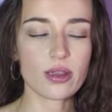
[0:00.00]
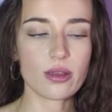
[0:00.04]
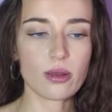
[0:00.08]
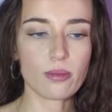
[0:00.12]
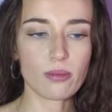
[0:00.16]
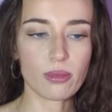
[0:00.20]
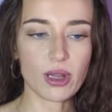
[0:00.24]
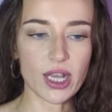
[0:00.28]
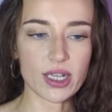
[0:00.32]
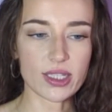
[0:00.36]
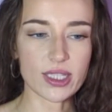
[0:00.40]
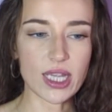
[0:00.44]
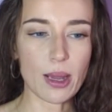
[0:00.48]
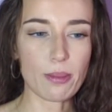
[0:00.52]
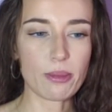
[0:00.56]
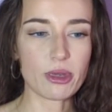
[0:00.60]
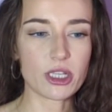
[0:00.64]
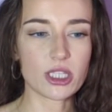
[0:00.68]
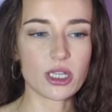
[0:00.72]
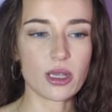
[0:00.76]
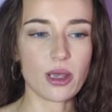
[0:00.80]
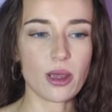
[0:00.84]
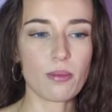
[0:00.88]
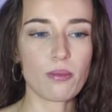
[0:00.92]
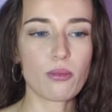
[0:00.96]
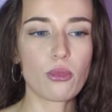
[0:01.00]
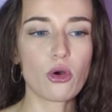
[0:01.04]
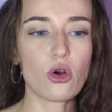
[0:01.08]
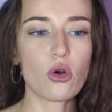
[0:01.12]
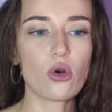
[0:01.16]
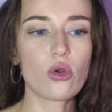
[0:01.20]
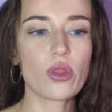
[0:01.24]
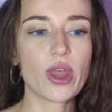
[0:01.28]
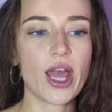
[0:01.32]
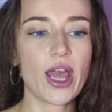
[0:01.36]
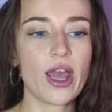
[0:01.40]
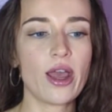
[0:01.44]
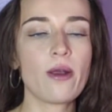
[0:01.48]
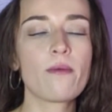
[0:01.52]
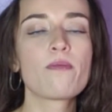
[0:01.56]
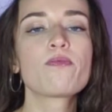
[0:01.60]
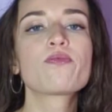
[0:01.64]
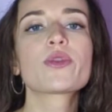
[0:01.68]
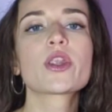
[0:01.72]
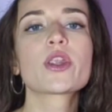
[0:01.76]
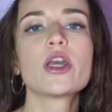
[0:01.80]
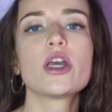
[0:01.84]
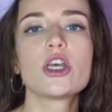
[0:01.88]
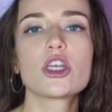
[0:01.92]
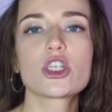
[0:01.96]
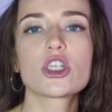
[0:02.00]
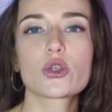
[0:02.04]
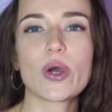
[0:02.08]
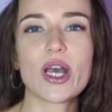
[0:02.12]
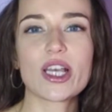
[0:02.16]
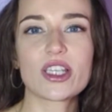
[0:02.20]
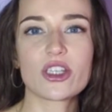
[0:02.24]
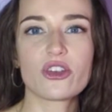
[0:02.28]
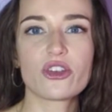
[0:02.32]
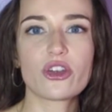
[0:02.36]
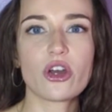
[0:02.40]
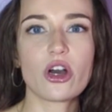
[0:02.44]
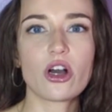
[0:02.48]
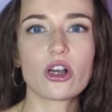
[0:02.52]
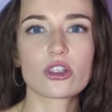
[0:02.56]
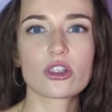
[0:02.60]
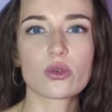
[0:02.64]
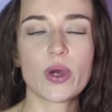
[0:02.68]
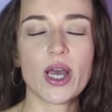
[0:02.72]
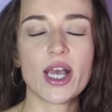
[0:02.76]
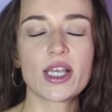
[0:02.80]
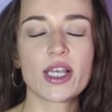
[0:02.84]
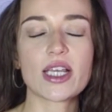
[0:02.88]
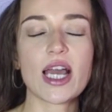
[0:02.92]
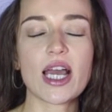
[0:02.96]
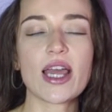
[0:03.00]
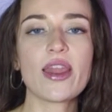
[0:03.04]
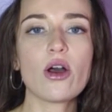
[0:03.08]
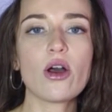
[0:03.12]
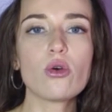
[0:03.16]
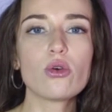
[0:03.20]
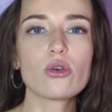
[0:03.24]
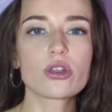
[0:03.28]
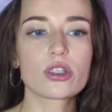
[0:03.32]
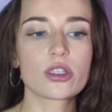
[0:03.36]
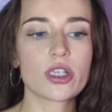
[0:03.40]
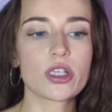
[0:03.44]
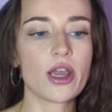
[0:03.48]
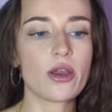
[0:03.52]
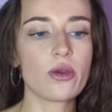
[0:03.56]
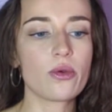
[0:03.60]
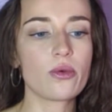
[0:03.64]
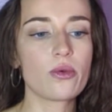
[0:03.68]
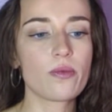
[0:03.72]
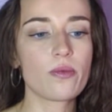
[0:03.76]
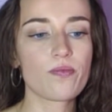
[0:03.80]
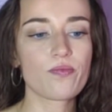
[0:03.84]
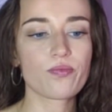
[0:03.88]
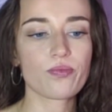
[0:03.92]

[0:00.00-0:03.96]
black's happy to put all their squares in dark squares, and that also